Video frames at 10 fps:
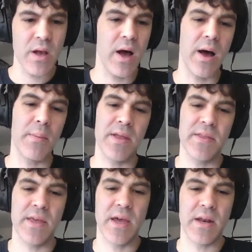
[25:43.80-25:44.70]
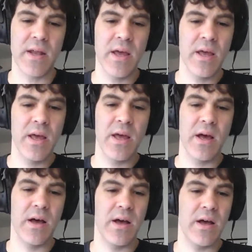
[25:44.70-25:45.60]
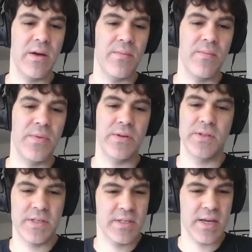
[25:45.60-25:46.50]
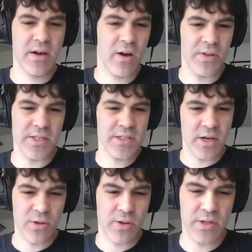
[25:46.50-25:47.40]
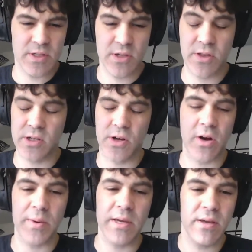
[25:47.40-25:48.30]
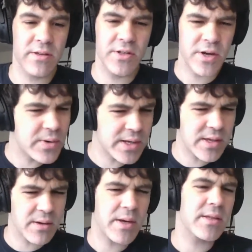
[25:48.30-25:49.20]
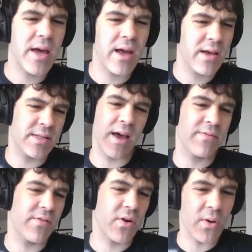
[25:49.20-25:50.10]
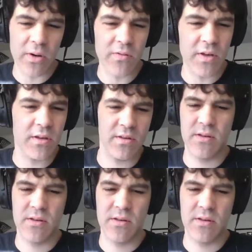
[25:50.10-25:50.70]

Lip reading: And then there's this thing called the Southern Derby. Do you know anything about that? Because I've never heard of it.